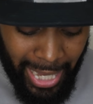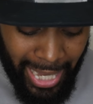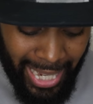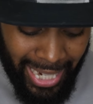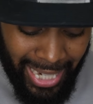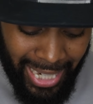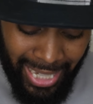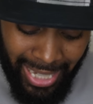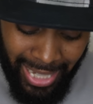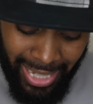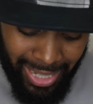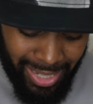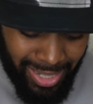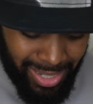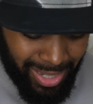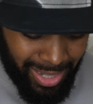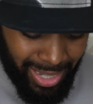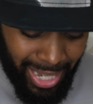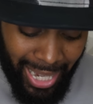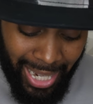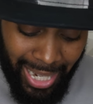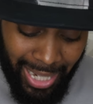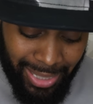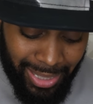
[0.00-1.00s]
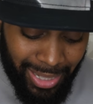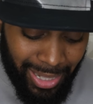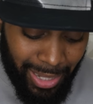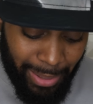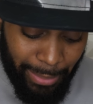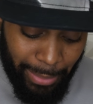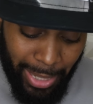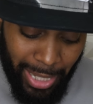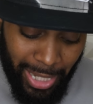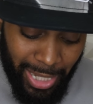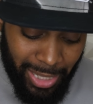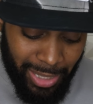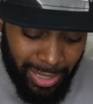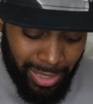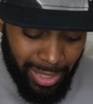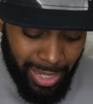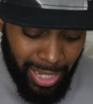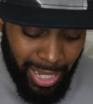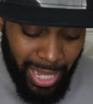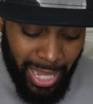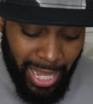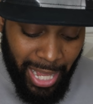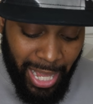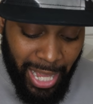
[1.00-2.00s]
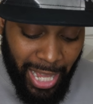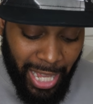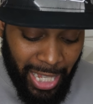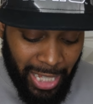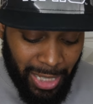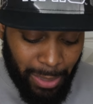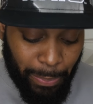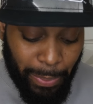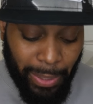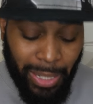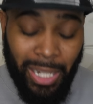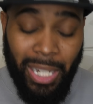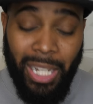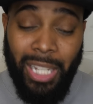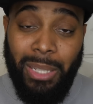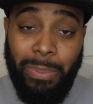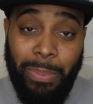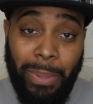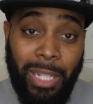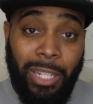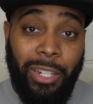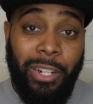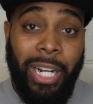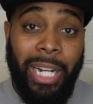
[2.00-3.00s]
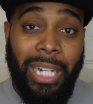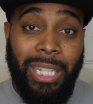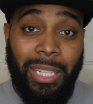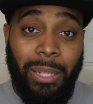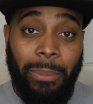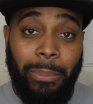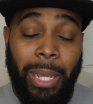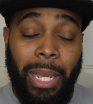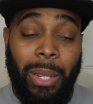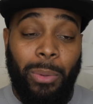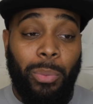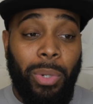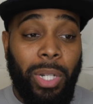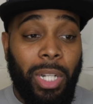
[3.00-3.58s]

And it's like I said, man, it's it's been it's been crazy, man.